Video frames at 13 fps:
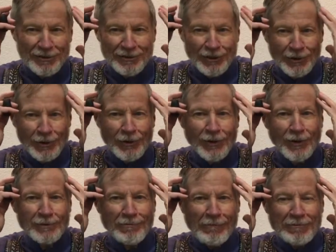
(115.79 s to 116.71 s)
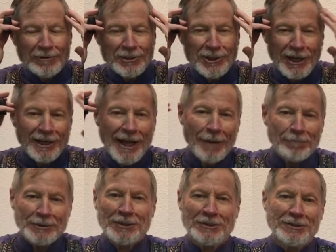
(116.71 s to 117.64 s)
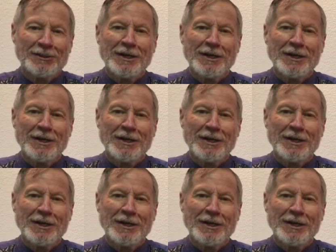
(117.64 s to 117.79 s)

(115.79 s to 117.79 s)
neural synapses,